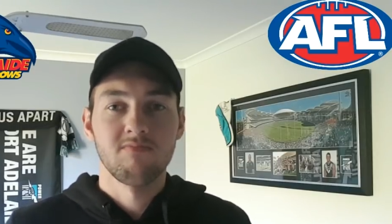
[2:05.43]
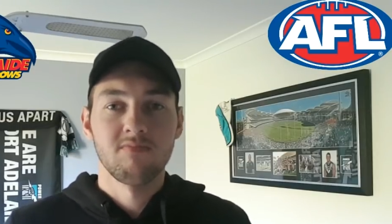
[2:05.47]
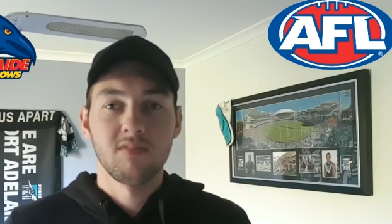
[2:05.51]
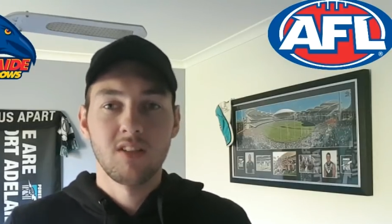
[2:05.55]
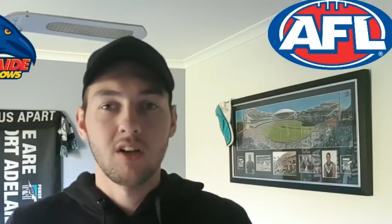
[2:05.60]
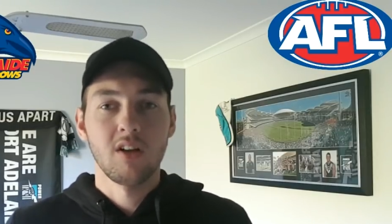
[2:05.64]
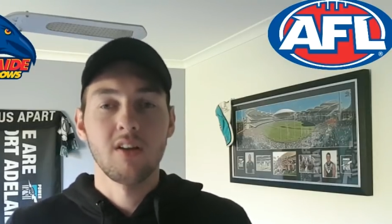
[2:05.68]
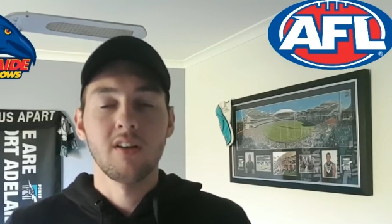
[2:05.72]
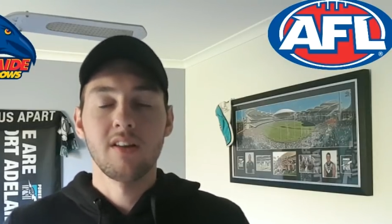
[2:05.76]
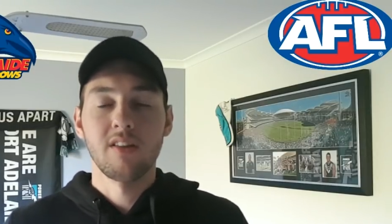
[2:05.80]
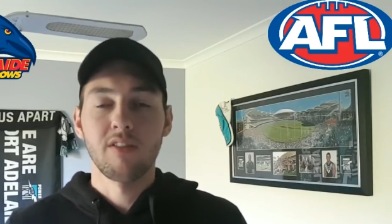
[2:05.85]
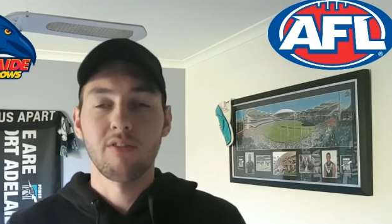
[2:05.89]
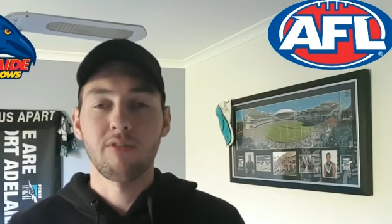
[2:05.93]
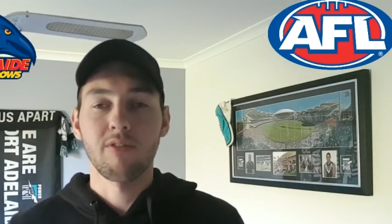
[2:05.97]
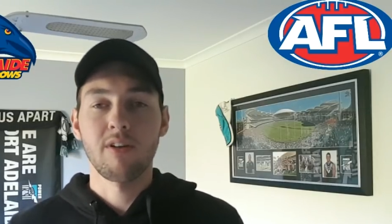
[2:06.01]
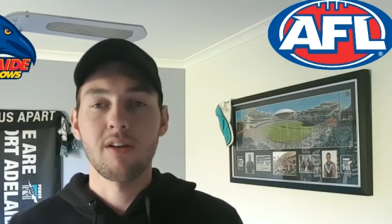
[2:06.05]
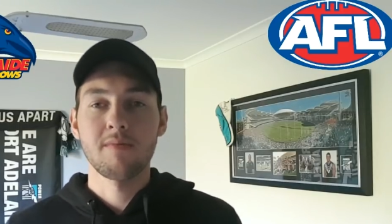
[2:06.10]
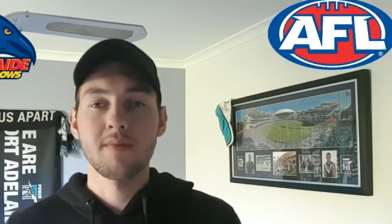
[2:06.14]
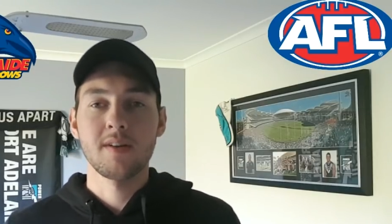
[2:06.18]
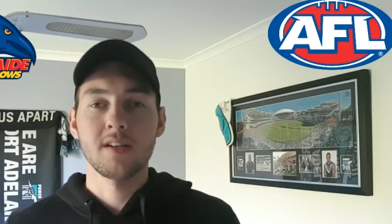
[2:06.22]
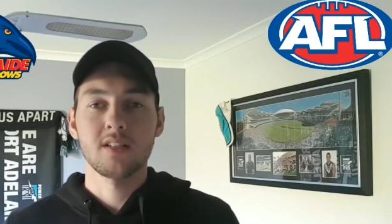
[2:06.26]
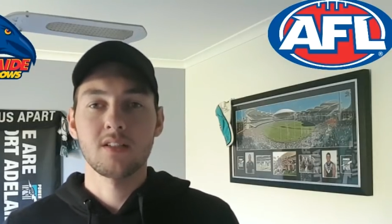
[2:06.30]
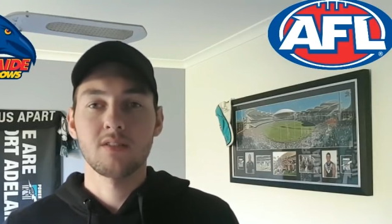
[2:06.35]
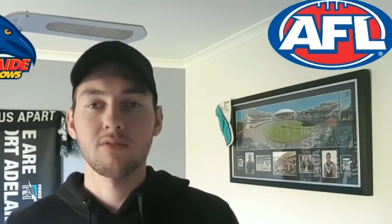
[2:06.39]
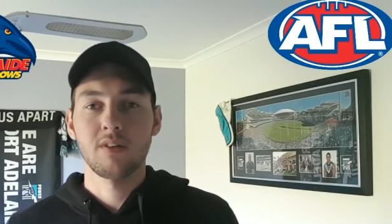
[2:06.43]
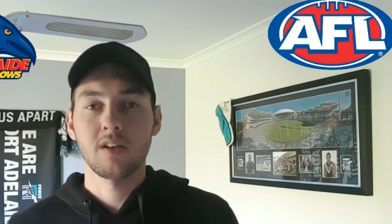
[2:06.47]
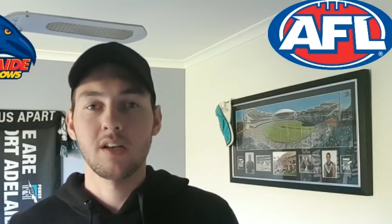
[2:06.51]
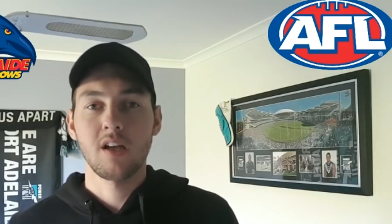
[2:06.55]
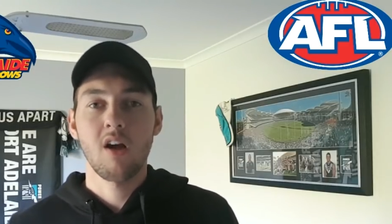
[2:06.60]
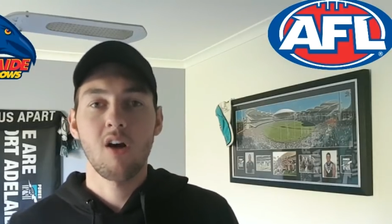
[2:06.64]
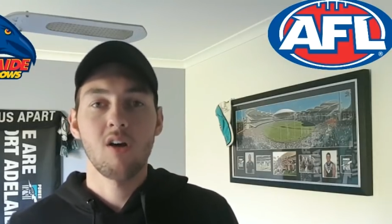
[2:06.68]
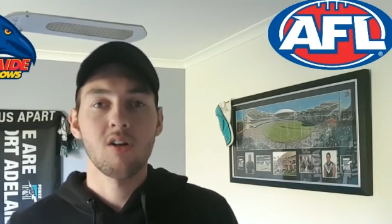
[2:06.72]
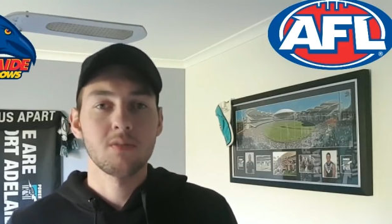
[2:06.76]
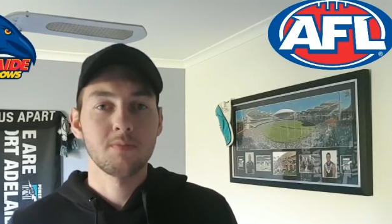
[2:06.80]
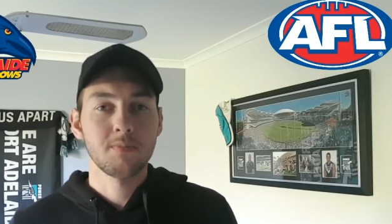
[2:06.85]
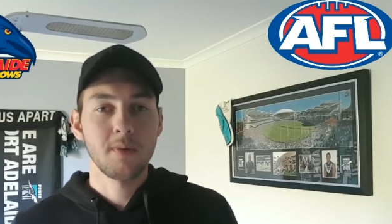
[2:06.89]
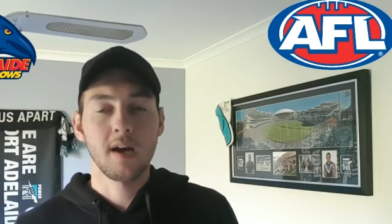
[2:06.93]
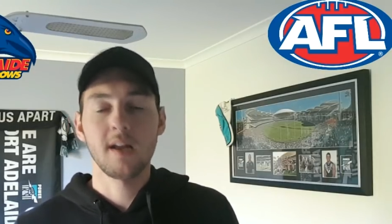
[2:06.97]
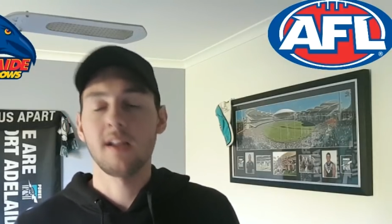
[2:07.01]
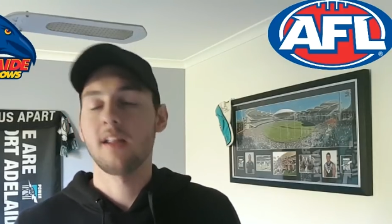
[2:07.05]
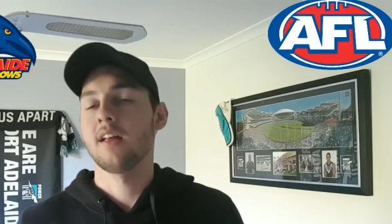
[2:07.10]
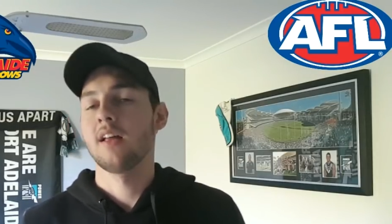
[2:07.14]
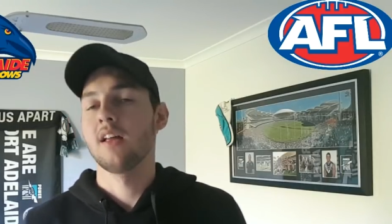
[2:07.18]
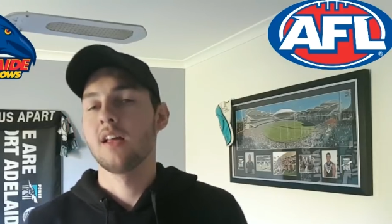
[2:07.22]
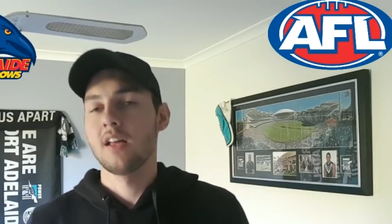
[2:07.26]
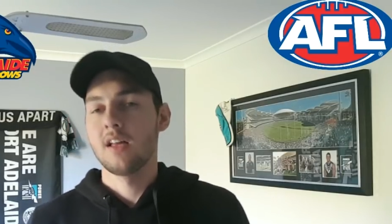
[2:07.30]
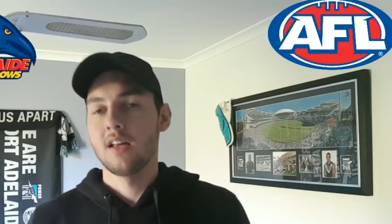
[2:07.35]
in 3 minutes, 3 goals. But